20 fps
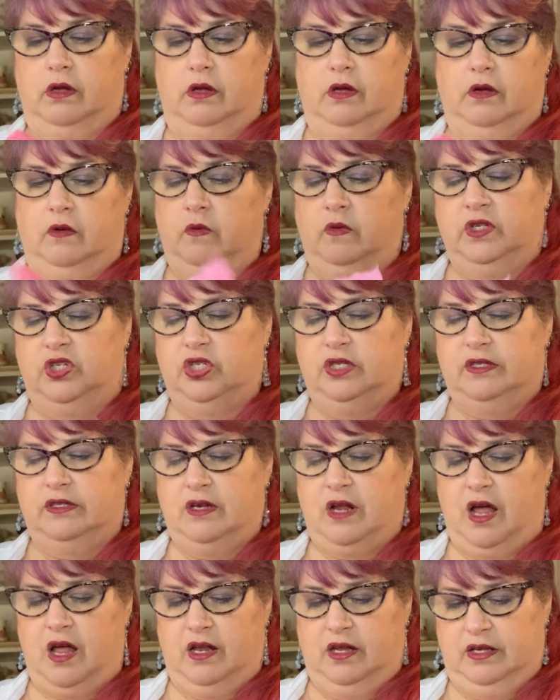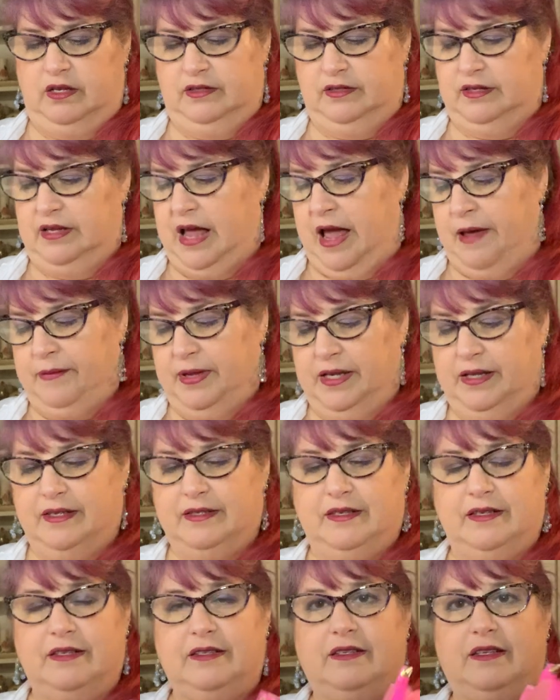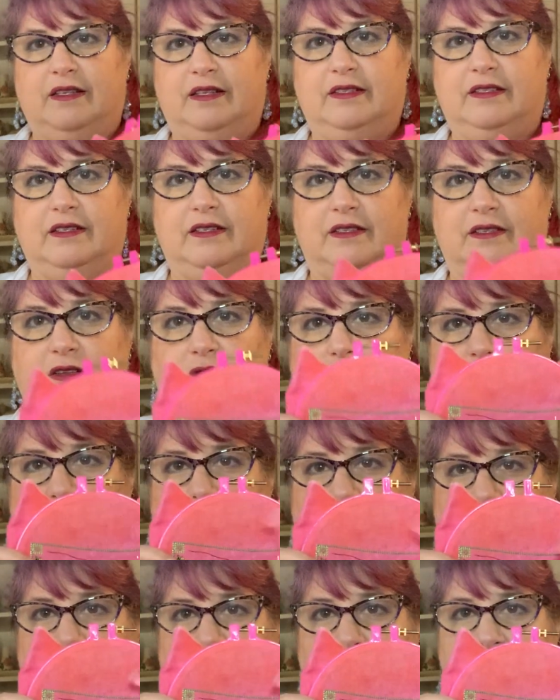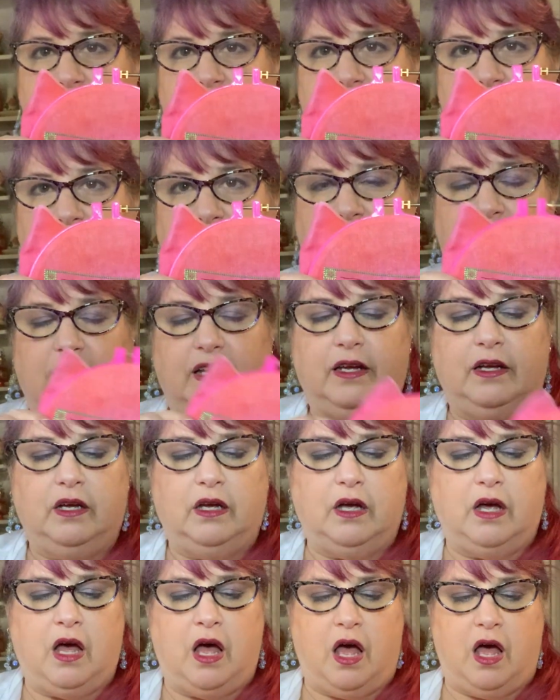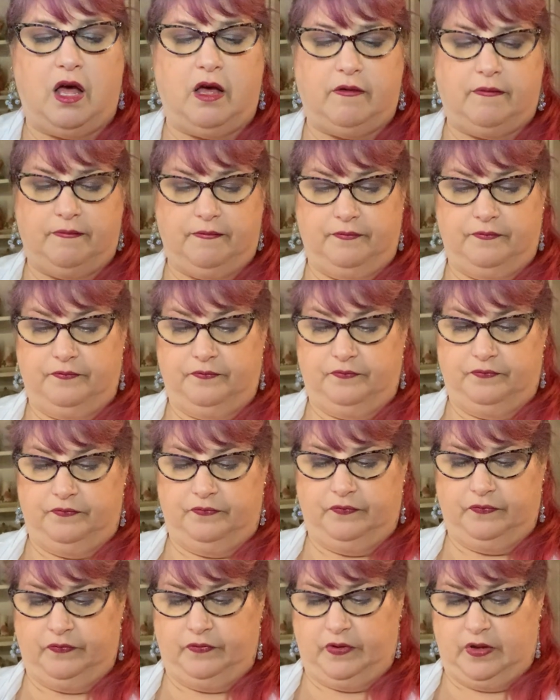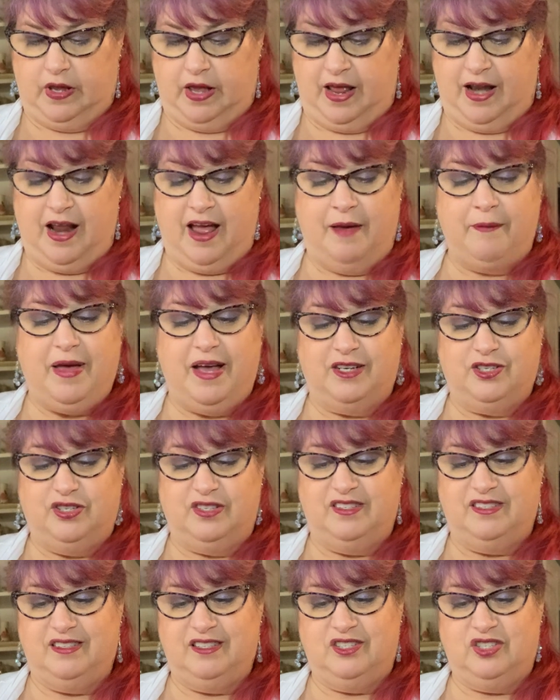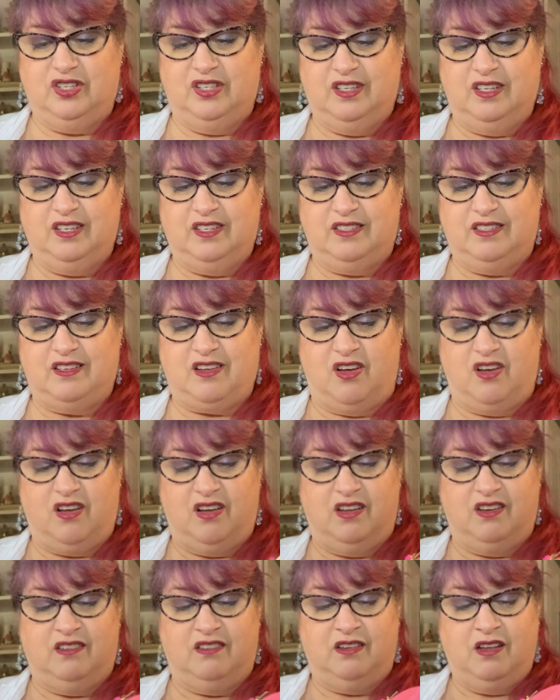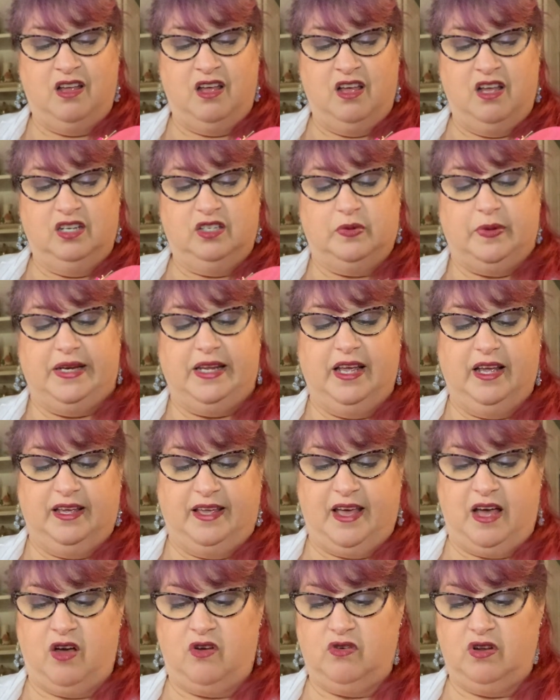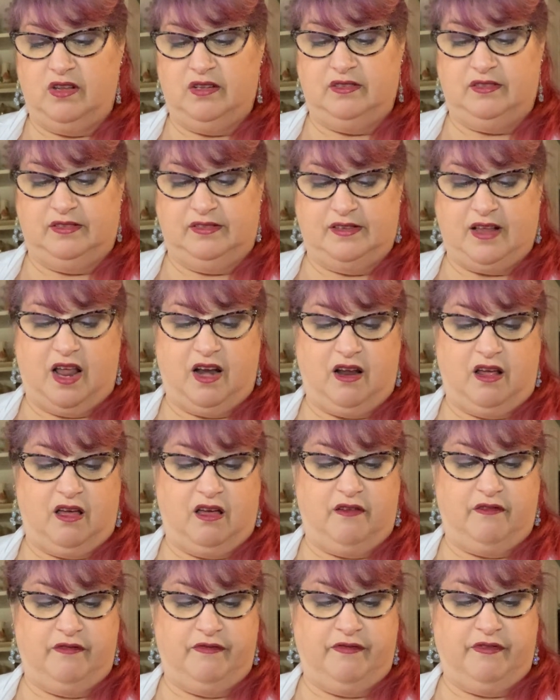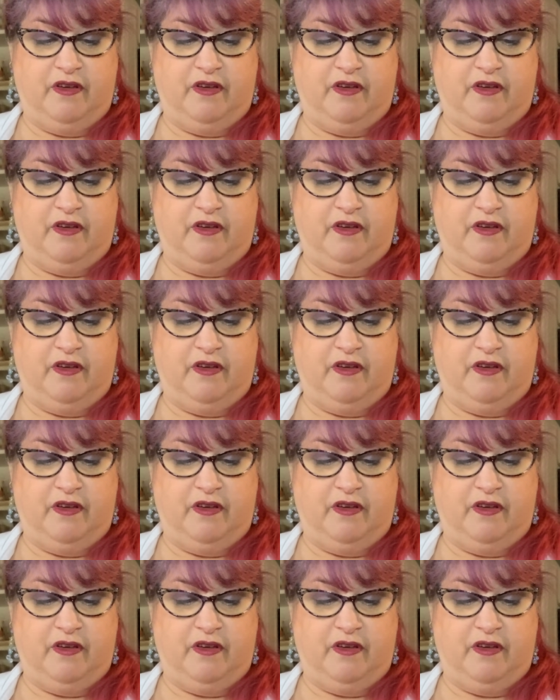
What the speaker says: which is not easy. I mean, this is the whole thing. It's tiny. And I'm actually stitching this on 28 count instead of